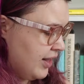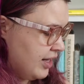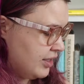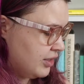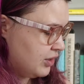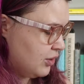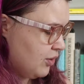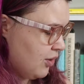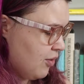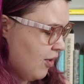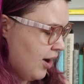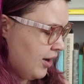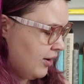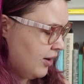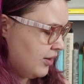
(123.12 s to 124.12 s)
lengths to
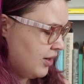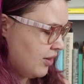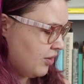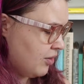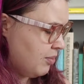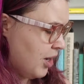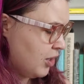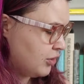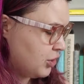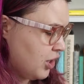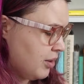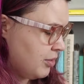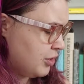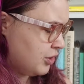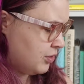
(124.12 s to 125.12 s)
acquire another metal
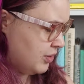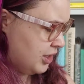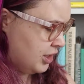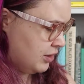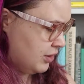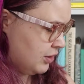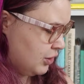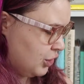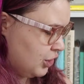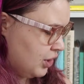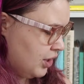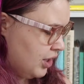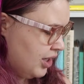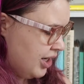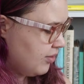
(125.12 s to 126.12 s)
charmer's
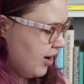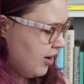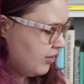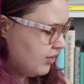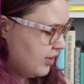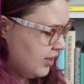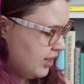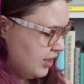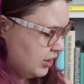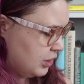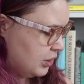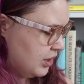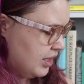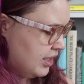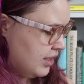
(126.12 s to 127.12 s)
research. Throughout the
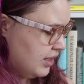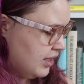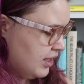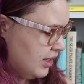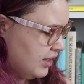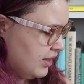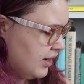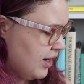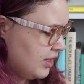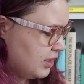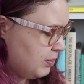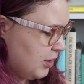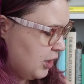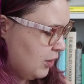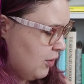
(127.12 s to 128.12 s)
history, there
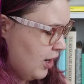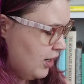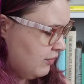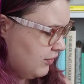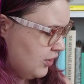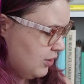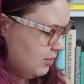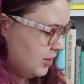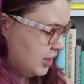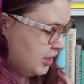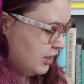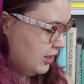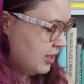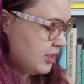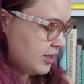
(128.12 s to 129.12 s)
has been quite a few
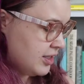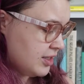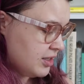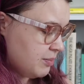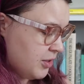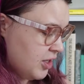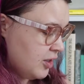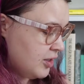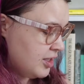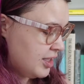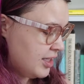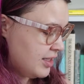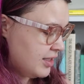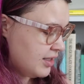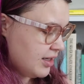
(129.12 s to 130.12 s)
mysterious
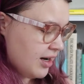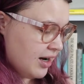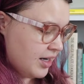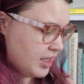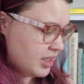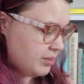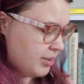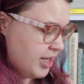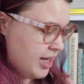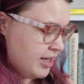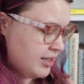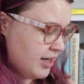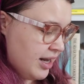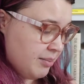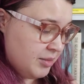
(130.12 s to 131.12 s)
disappearances,
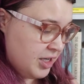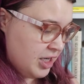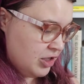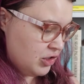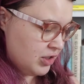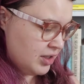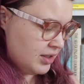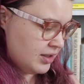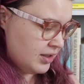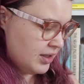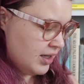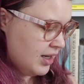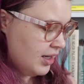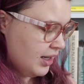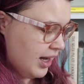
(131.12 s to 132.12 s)
unexplained amnesias,
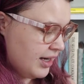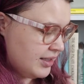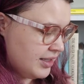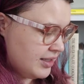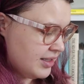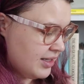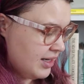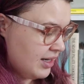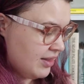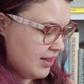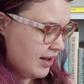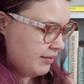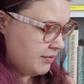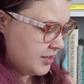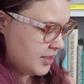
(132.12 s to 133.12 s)
identity
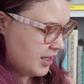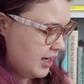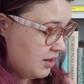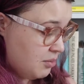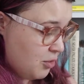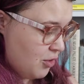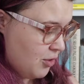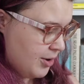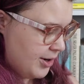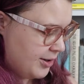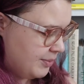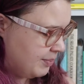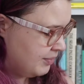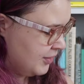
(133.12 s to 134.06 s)
thefts, and more.